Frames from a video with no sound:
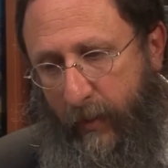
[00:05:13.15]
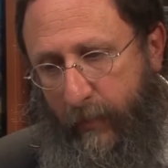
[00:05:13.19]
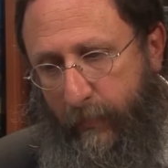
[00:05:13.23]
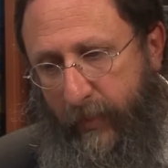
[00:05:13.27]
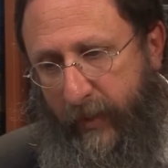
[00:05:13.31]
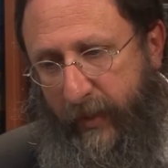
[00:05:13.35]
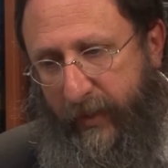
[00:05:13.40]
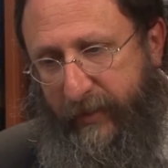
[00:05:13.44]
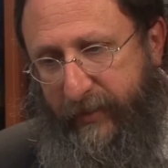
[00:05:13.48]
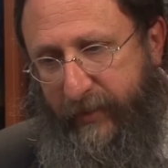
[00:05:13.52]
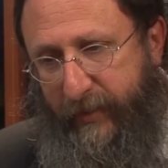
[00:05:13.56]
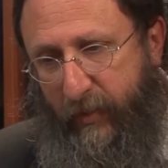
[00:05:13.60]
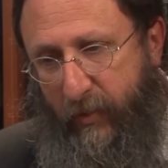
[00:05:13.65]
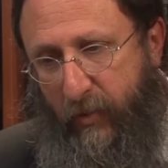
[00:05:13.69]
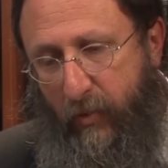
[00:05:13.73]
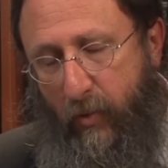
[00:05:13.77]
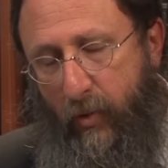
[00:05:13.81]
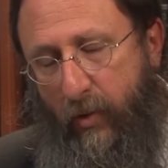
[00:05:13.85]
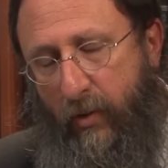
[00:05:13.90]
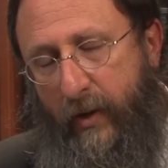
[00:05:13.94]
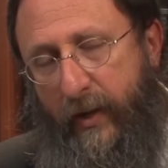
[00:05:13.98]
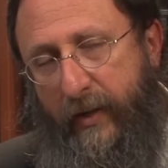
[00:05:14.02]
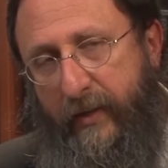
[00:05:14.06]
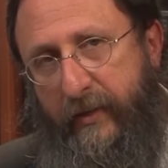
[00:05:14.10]
Because the
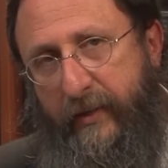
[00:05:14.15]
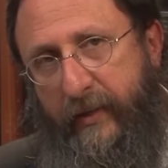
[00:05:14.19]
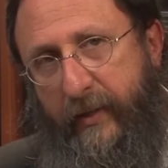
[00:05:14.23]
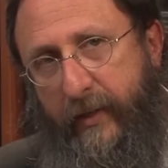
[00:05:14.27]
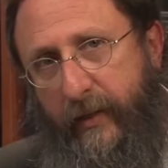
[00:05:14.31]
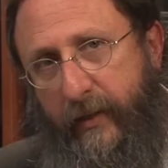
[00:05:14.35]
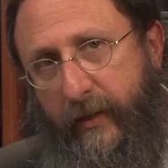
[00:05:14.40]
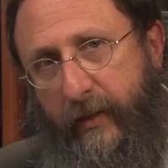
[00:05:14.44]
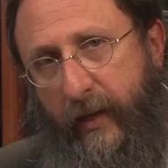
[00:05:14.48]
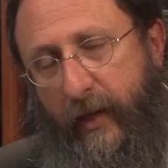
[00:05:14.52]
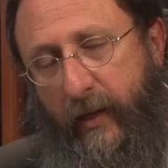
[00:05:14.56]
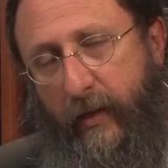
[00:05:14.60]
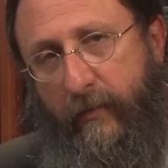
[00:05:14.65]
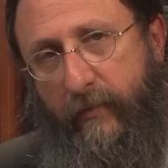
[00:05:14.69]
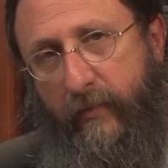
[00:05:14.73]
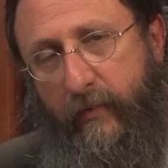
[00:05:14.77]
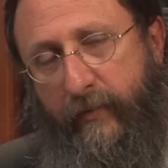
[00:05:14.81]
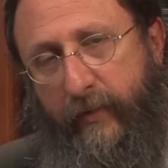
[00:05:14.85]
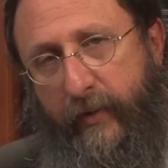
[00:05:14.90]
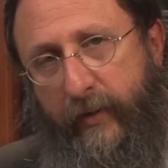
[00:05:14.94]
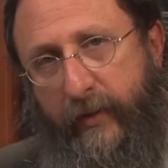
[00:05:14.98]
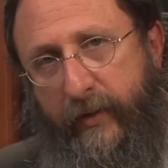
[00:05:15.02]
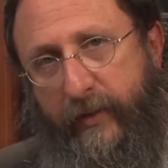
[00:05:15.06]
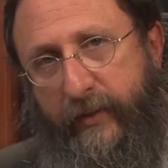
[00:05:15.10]
core ideal, again, of
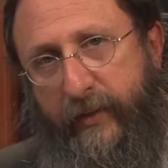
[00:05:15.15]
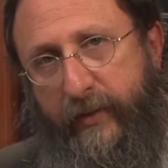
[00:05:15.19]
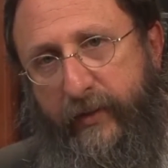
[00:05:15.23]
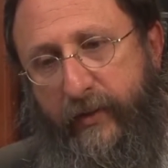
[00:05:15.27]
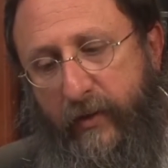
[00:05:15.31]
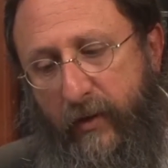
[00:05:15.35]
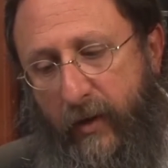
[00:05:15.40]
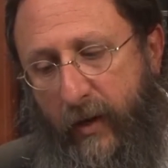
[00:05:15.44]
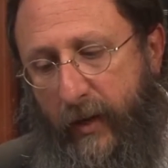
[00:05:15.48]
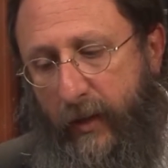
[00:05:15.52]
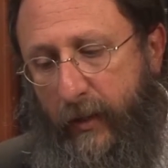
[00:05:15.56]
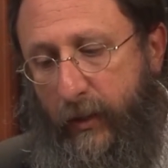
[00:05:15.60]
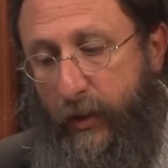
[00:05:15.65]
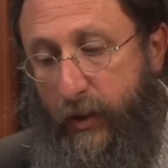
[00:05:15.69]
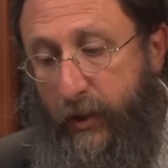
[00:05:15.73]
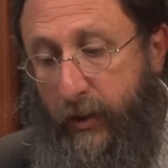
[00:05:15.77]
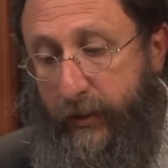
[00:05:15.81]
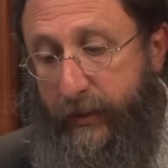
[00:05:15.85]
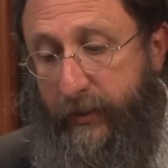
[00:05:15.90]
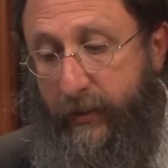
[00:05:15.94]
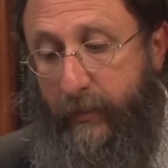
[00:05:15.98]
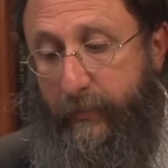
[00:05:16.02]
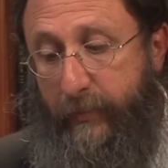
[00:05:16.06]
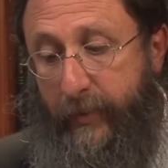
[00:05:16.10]
Leviticus is not
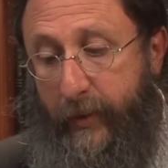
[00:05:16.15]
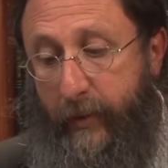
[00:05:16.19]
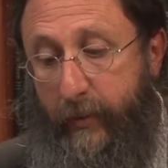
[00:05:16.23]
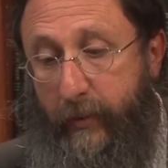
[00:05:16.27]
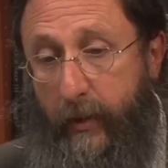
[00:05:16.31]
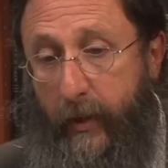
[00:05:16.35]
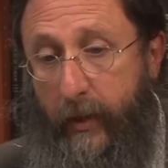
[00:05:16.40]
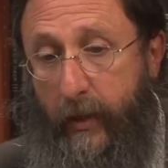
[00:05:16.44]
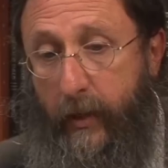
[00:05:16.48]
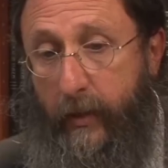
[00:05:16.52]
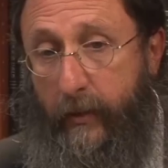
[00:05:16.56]
just about